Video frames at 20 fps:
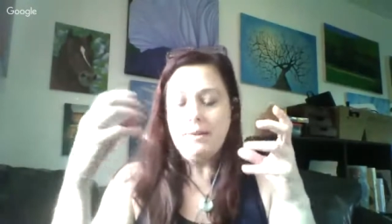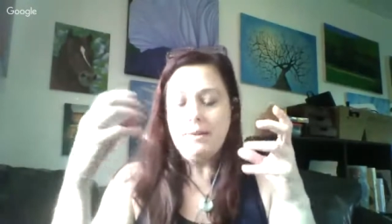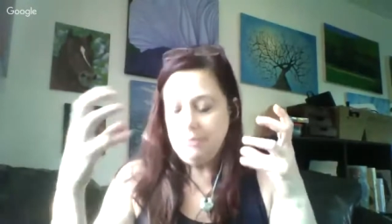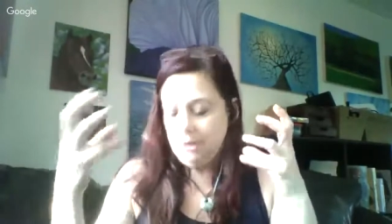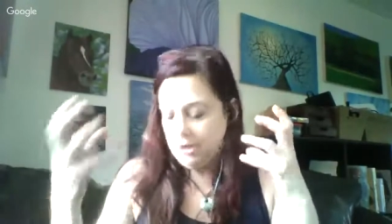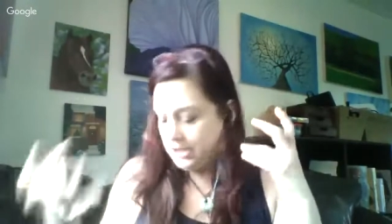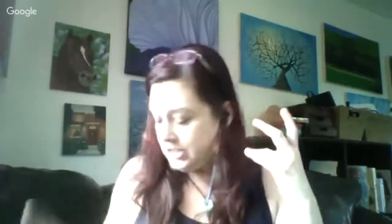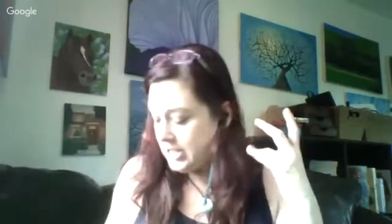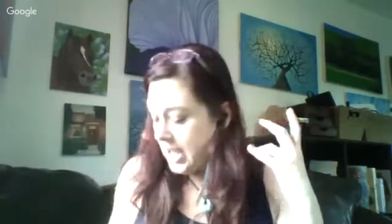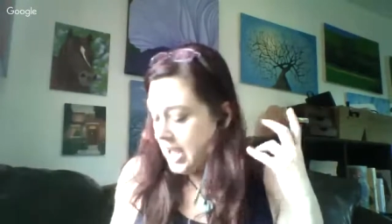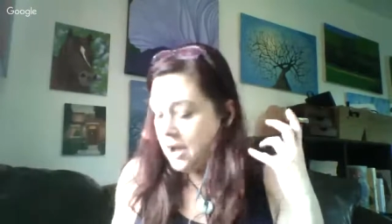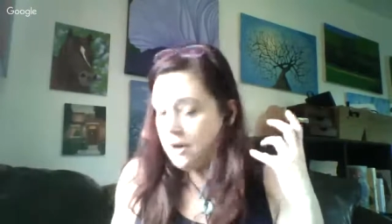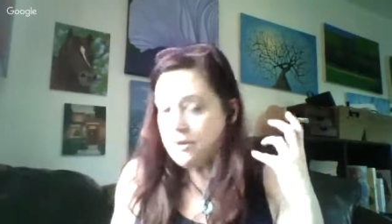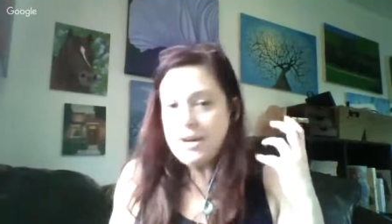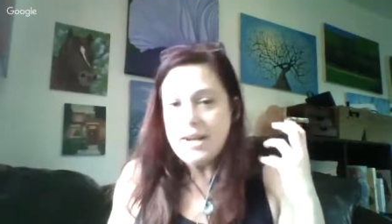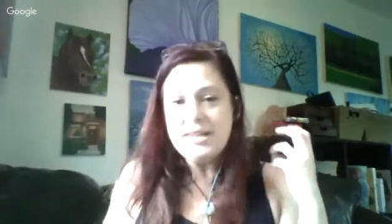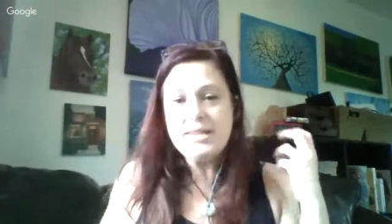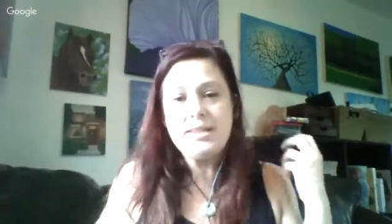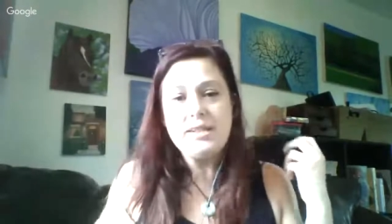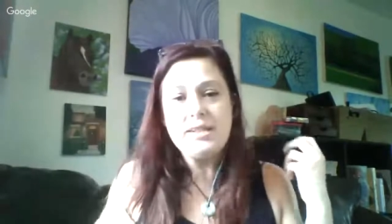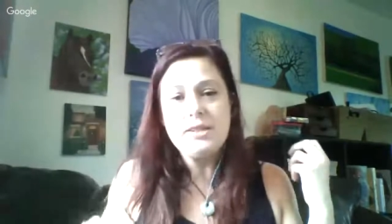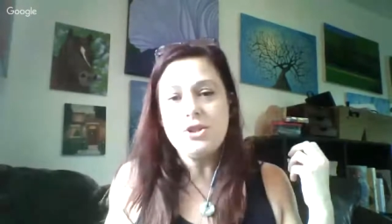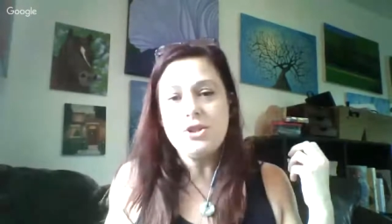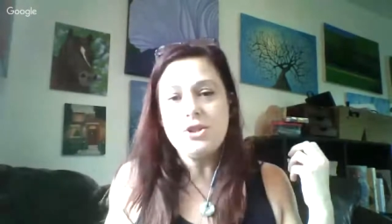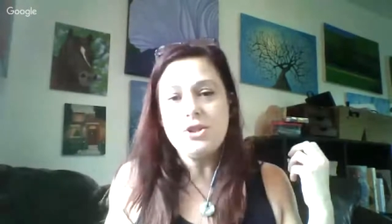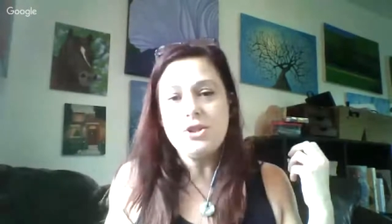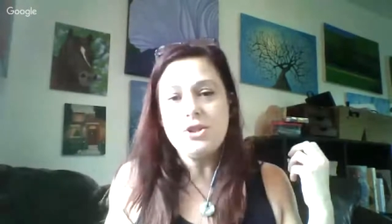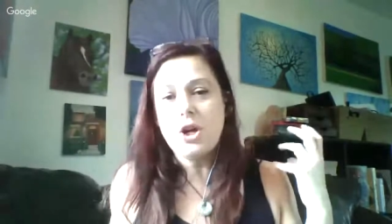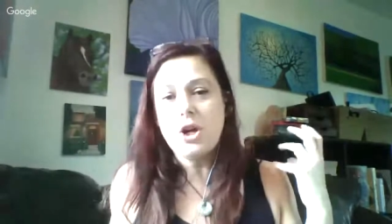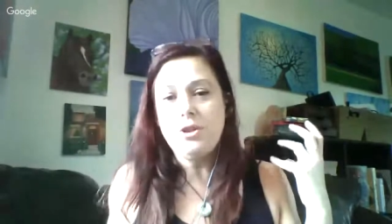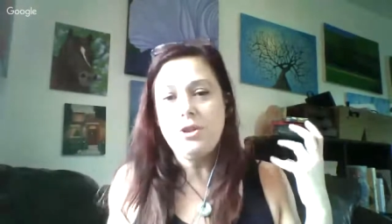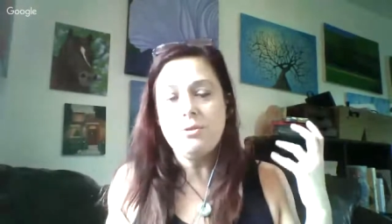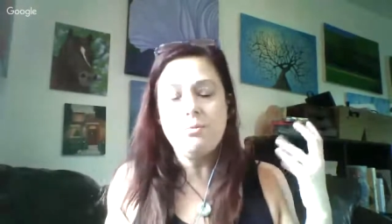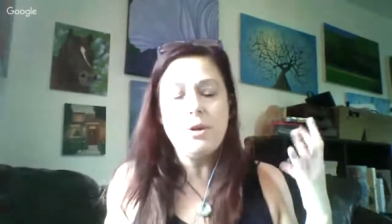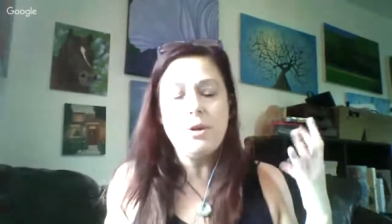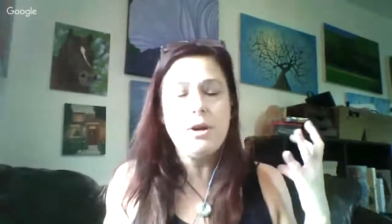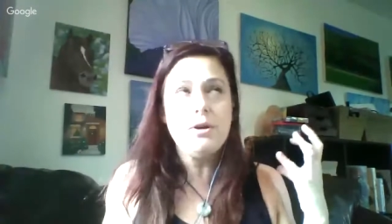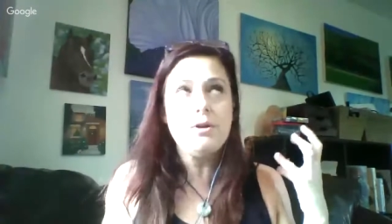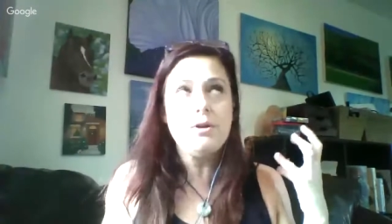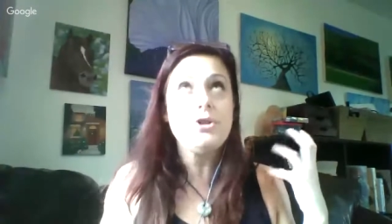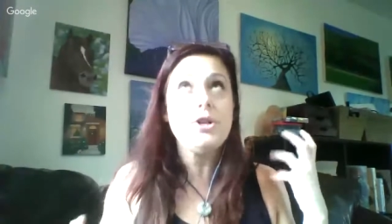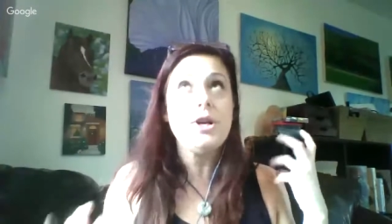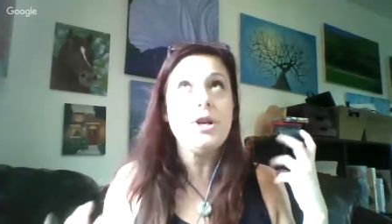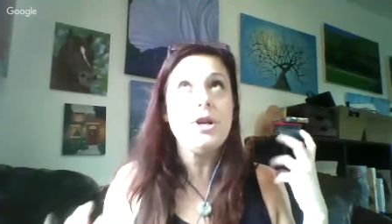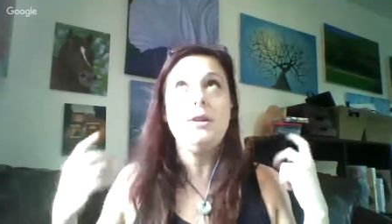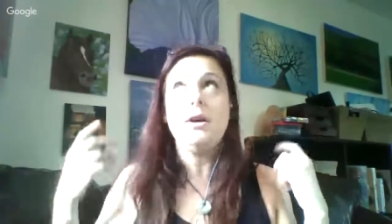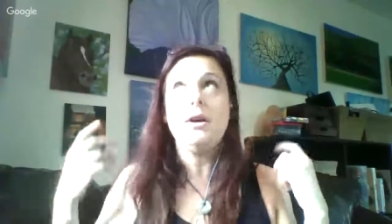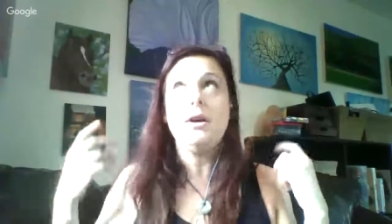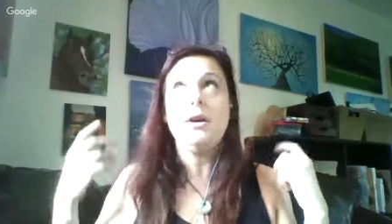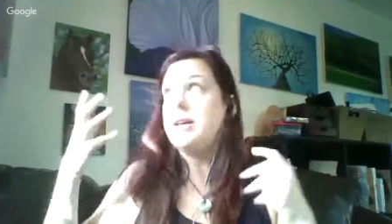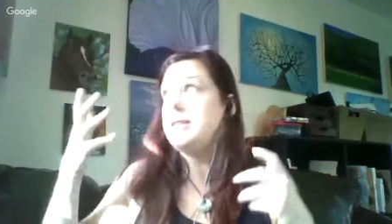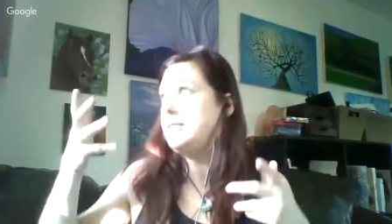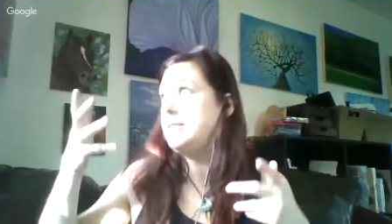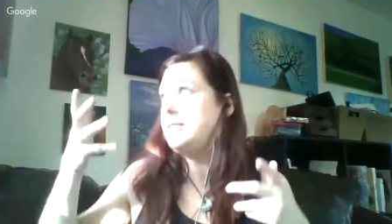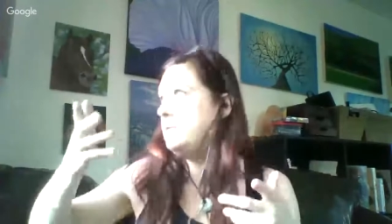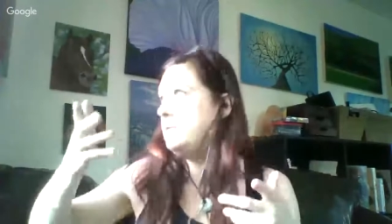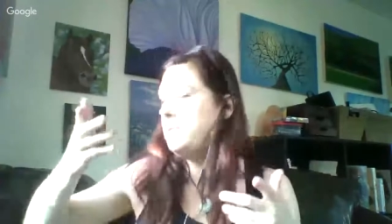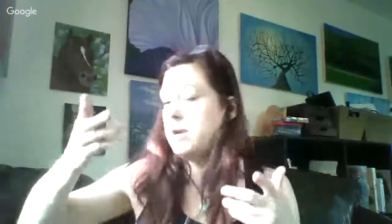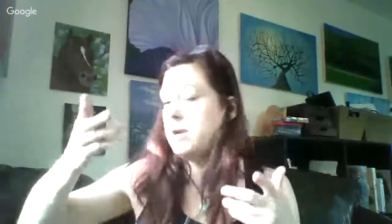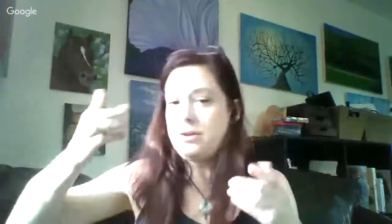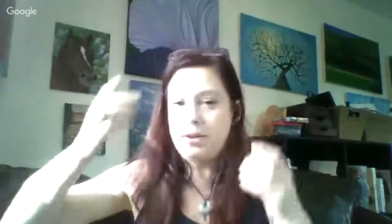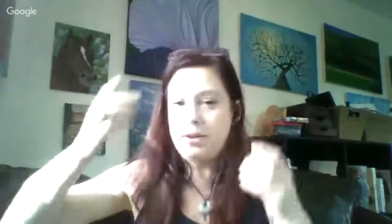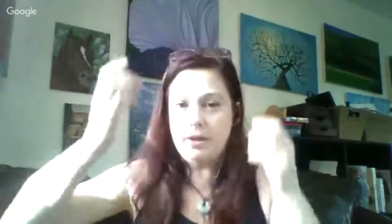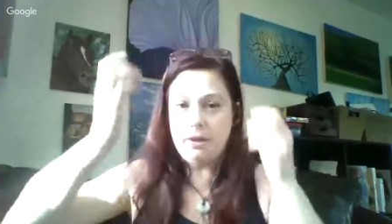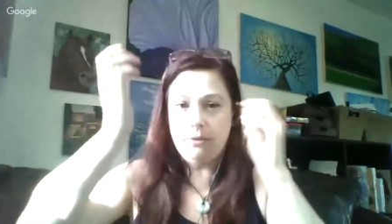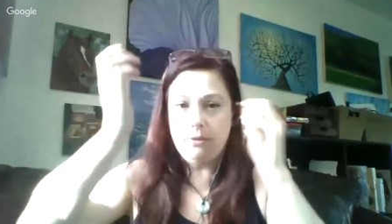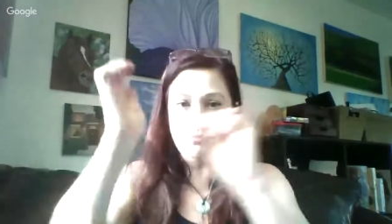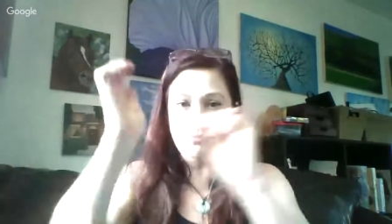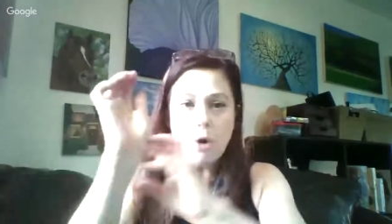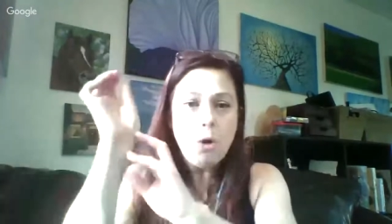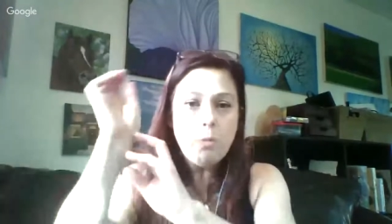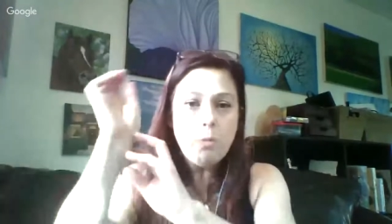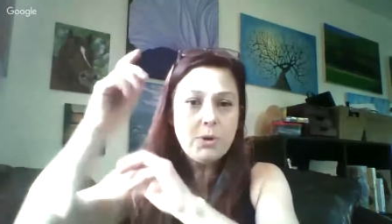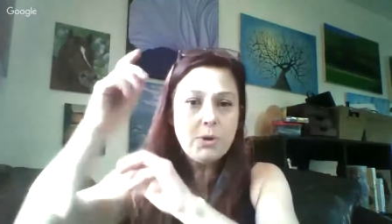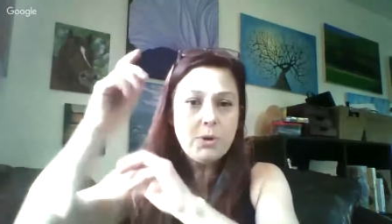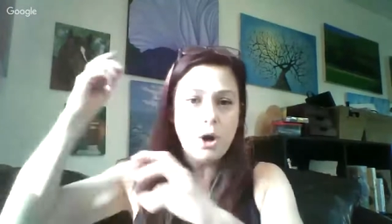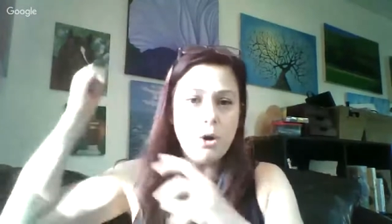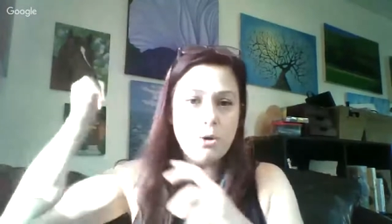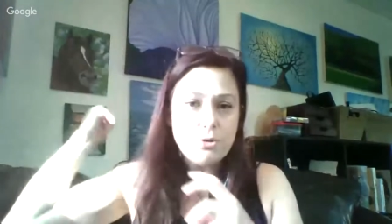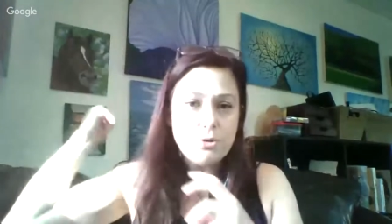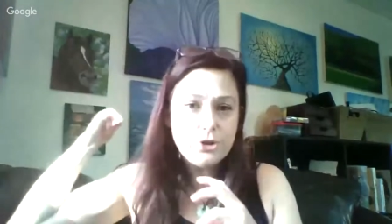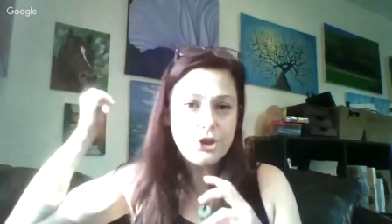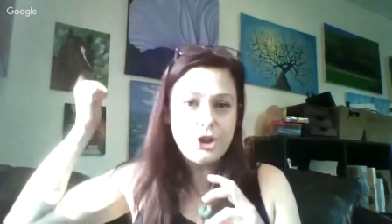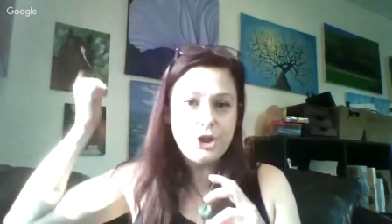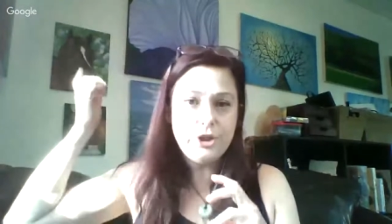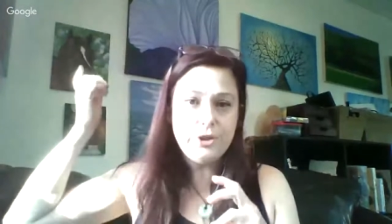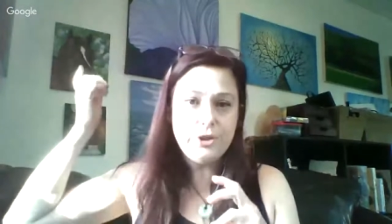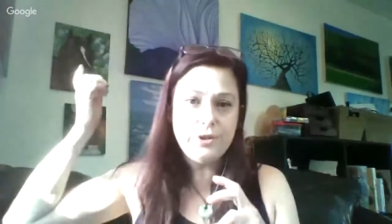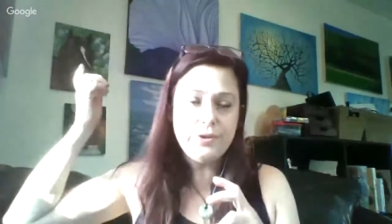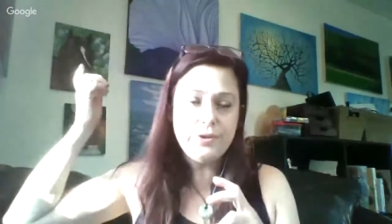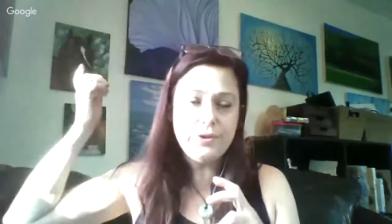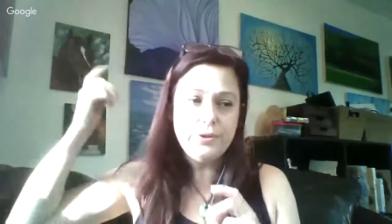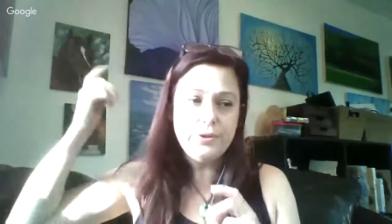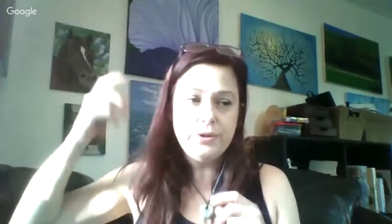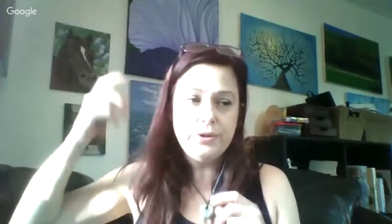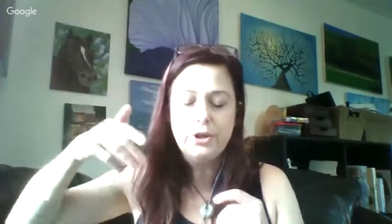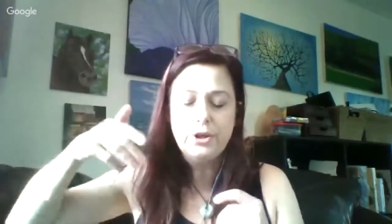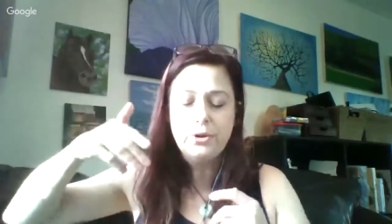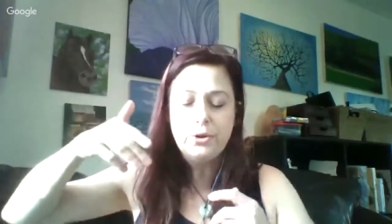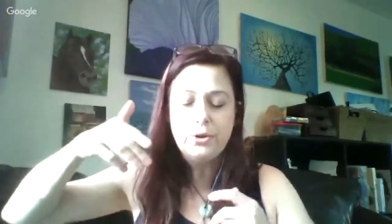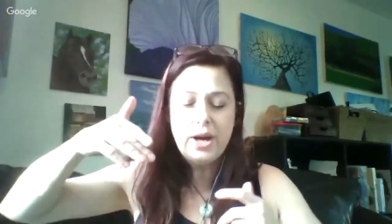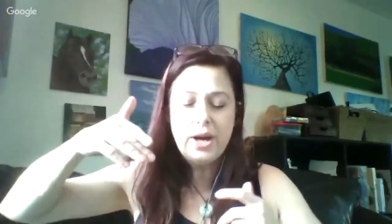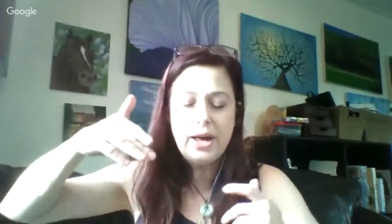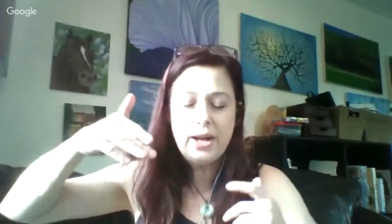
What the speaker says: and then I look down, I see the dirt on the road, I see where the rope goes to,